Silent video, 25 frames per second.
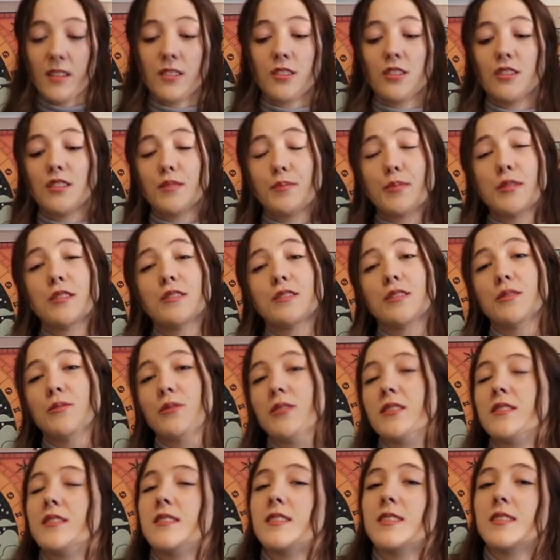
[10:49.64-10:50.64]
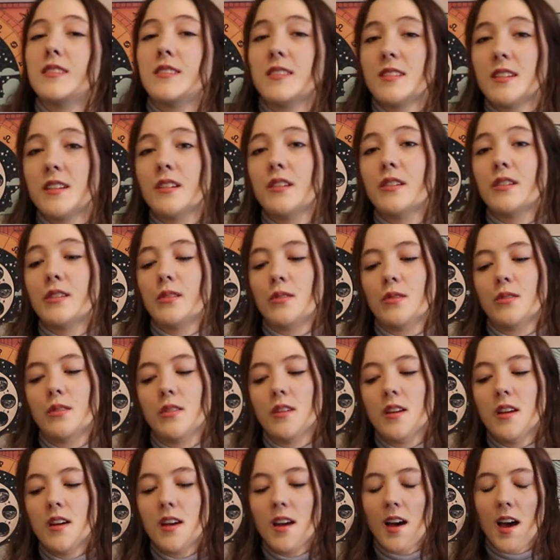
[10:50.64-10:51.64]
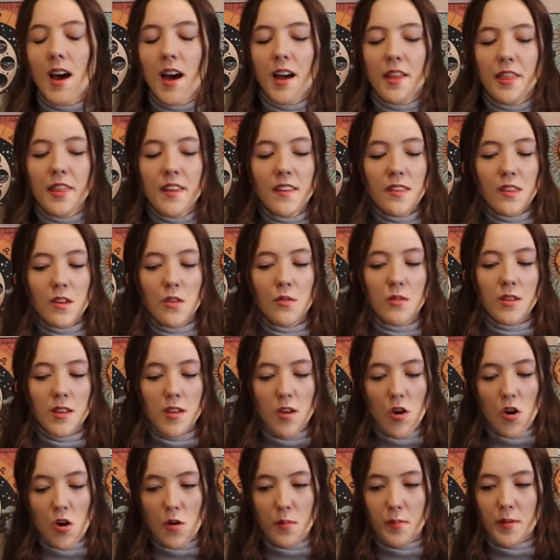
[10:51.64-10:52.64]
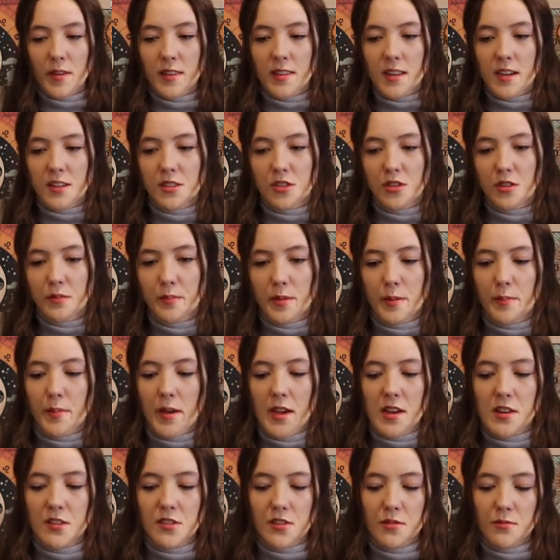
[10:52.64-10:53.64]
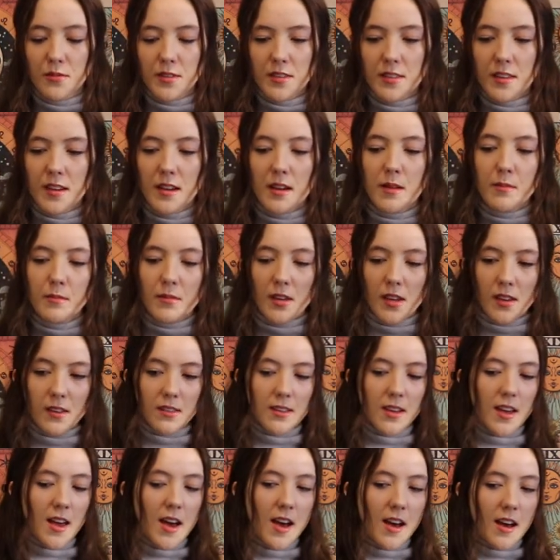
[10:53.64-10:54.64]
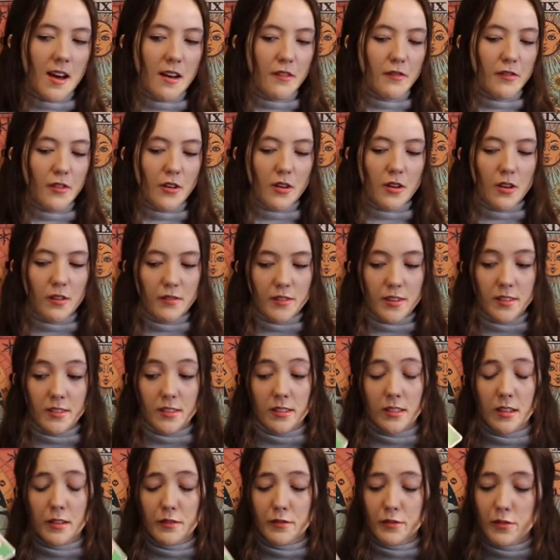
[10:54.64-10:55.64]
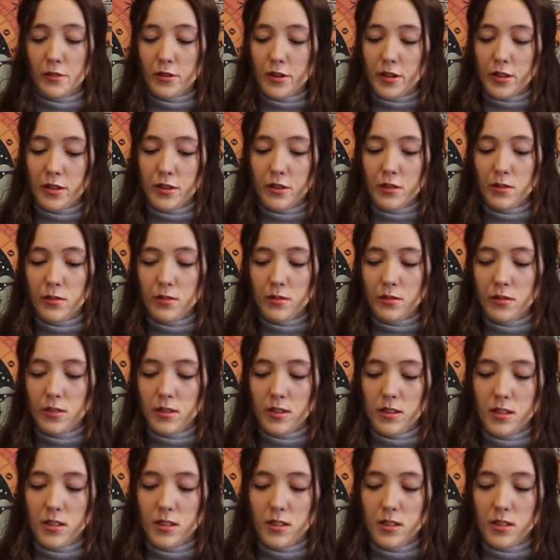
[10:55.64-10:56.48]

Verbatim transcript: So this person wants to see you. I think they're really hoping that you'll be patient with them because they have all this love for you.